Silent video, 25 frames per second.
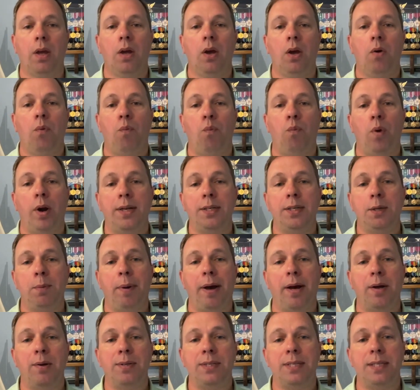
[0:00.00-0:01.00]
runs
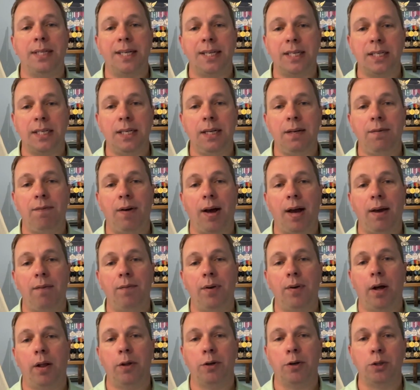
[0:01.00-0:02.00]
about
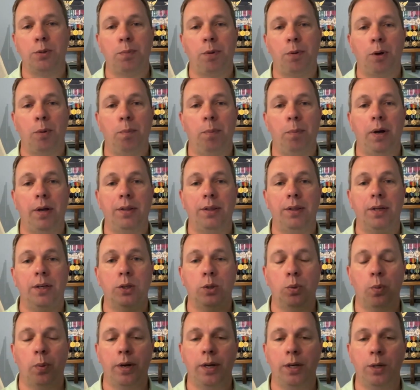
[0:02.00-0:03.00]
$65 per month in
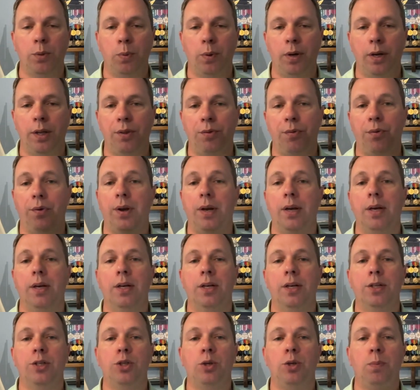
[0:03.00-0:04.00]
2023,
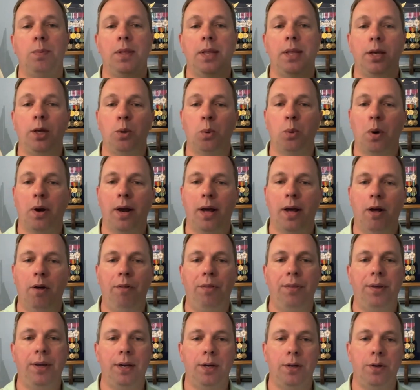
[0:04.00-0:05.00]
assuming that you are
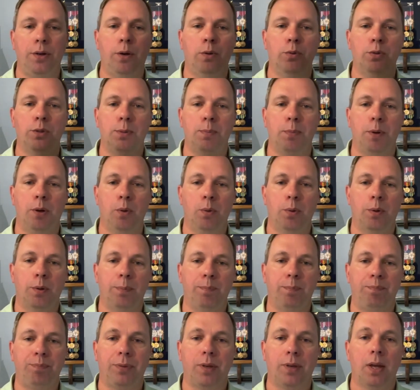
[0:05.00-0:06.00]
healthy and don't smoke.
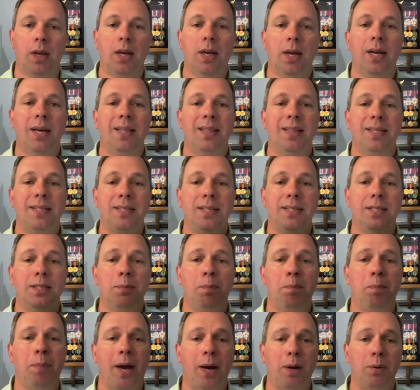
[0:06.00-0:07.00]
This is
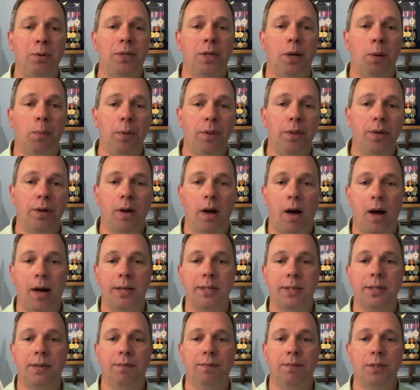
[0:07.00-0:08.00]
about double the
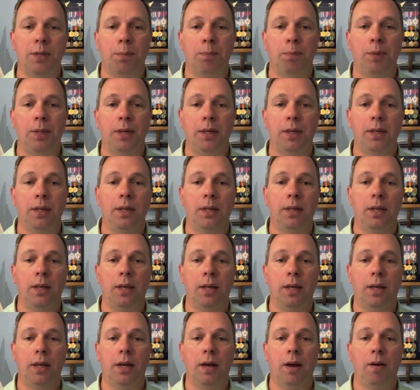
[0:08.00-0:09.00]
cost of something
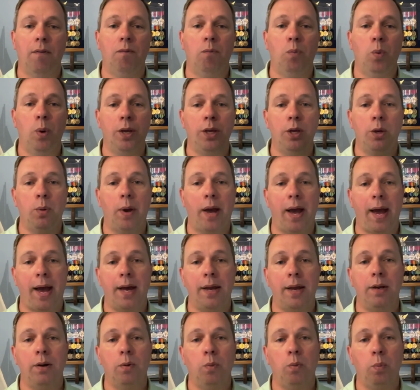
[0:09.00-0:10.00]
of what you
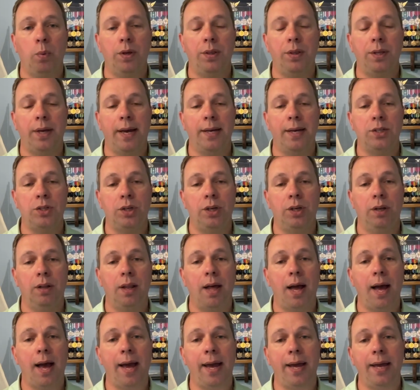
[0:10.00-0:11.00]
had with
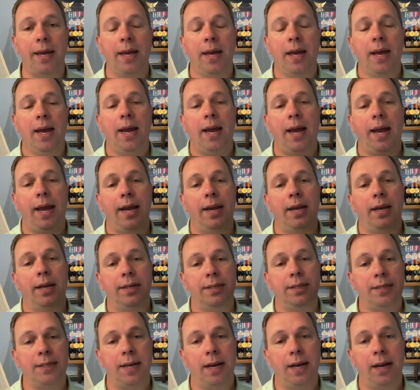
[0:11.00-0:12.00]
SGLI, and
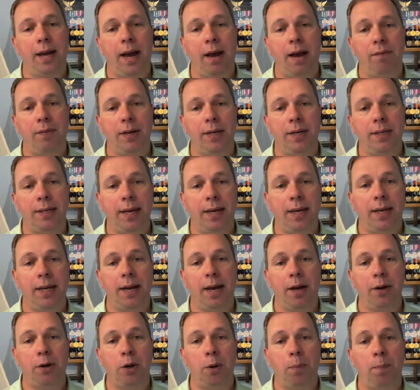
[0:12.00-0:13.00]
instead of having it taken
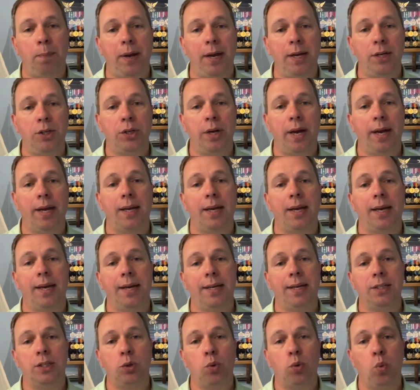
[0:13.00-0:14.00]
out of your paycheck,
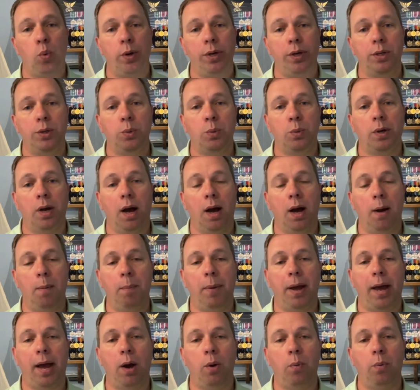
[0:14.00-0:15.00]
it's going to
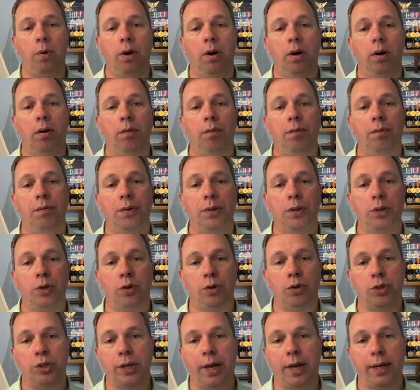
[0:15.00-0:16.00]
come out of
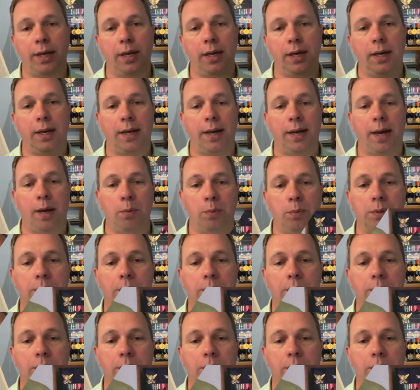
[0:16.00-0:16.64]
your checking account.